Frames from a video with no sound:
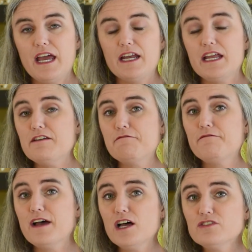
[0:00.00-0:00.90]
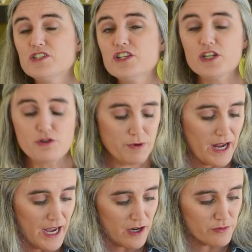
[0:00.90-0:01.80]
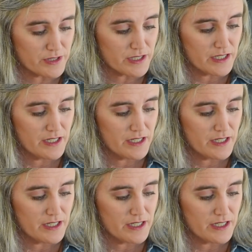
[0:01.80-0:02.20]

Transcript: and he fell to the ground